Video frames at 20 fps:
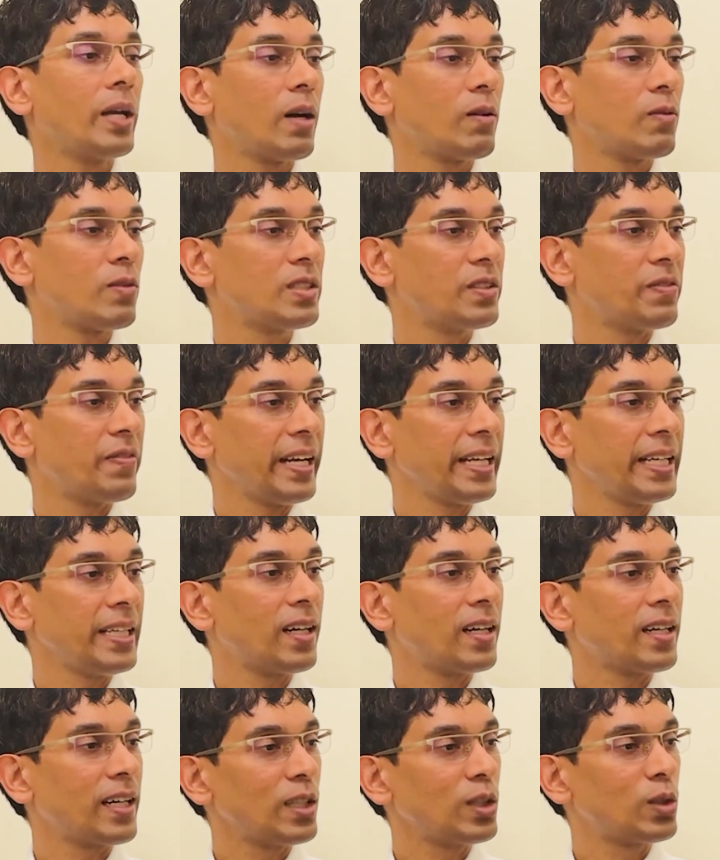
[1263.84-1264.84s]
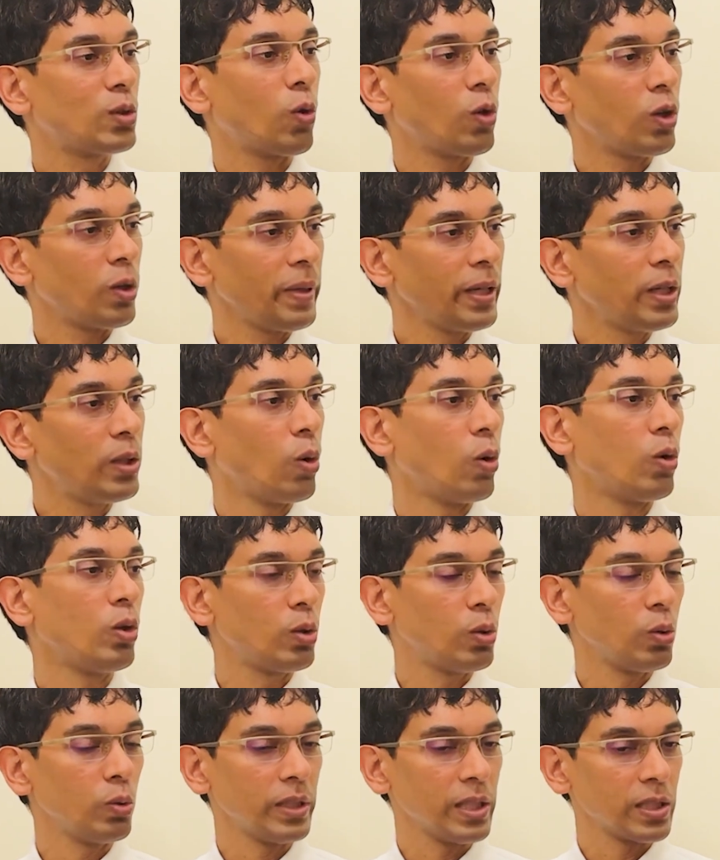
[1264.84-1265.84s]
I was very young and told me, don't
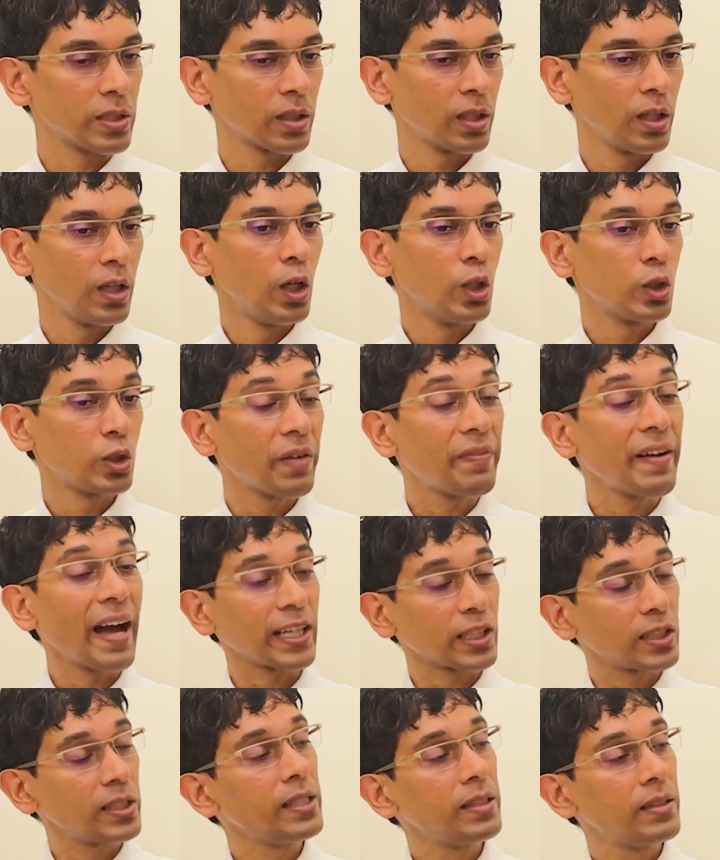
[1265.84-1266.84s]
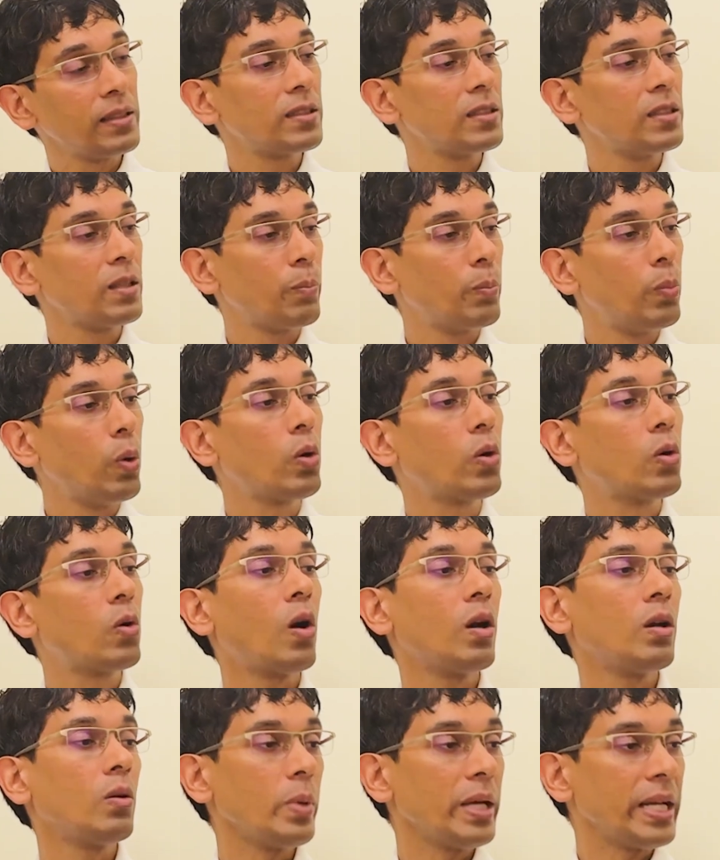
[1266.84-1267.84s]
do this. So I've actually written a book
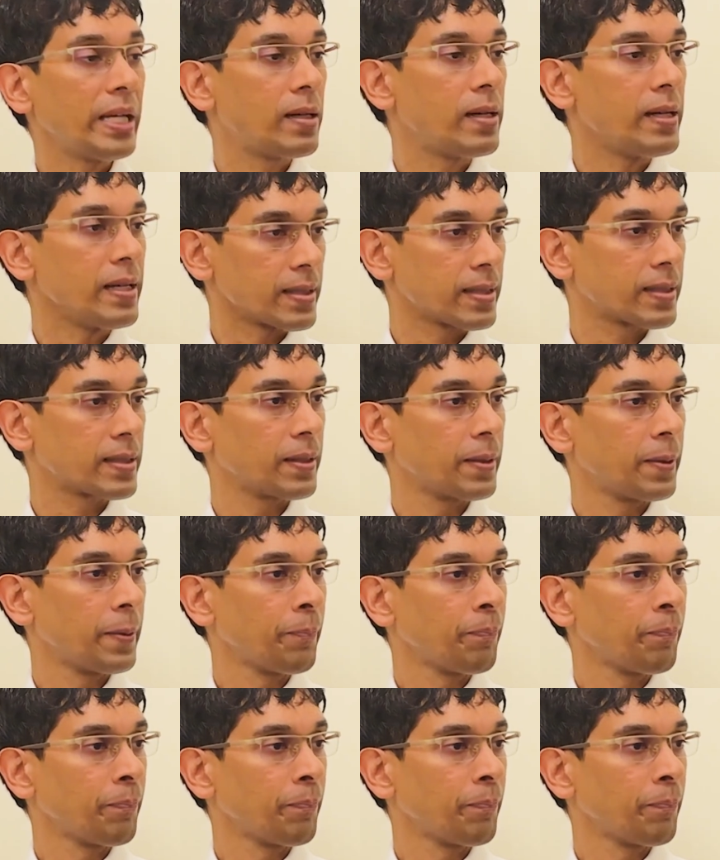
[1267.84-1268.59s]
called Wheatless.